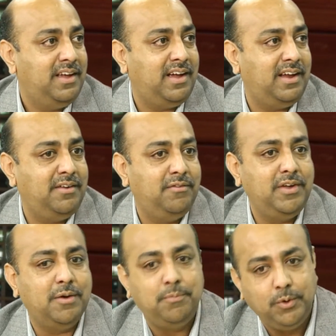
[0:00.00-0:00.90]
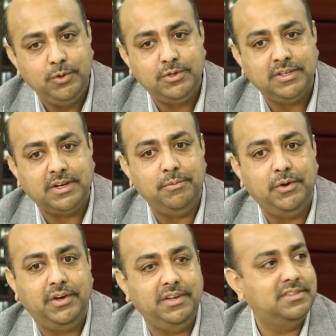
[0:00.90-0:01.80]
And we have proved to the
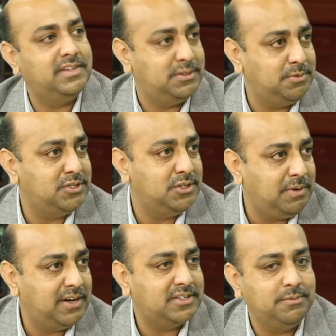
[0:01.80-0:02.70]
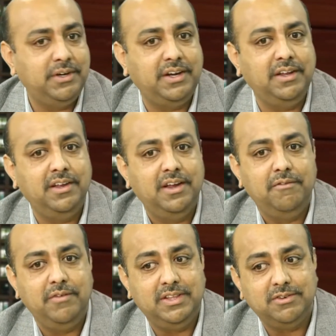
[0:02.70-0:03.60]
communities, especially the Bangladesh community, yes.
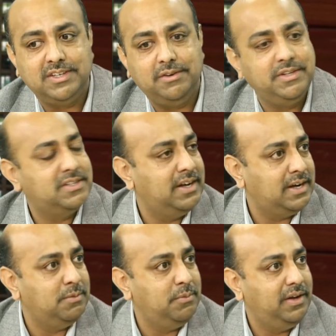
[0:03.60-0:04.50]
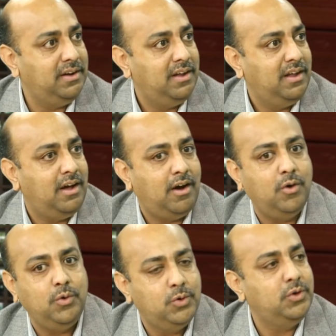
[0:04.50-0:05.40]
with our service like a mobile,
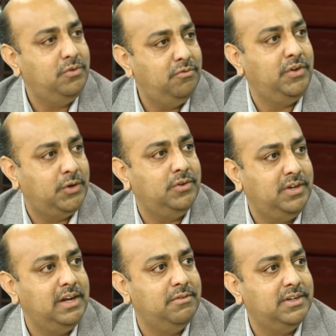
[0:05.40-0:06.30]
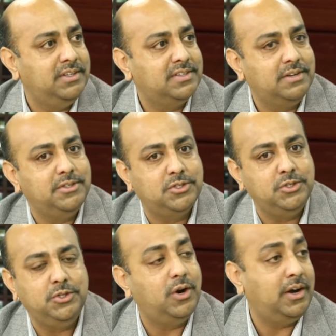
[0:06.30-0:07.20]
how good we could deliver the service to
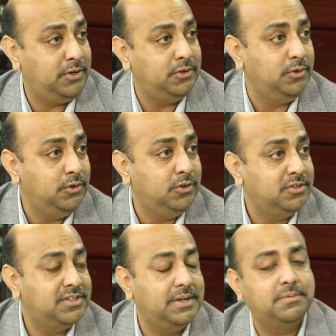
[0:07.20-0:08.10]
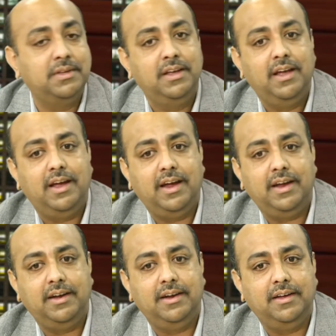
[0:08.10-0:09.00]
you at your doorstep.
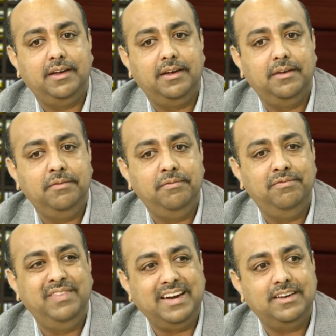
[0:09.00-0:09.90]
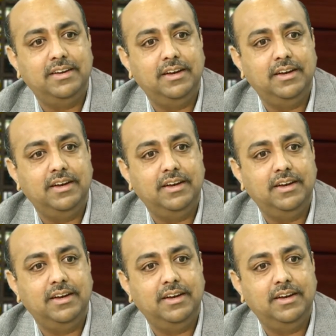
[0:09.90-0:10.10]
And uh, that,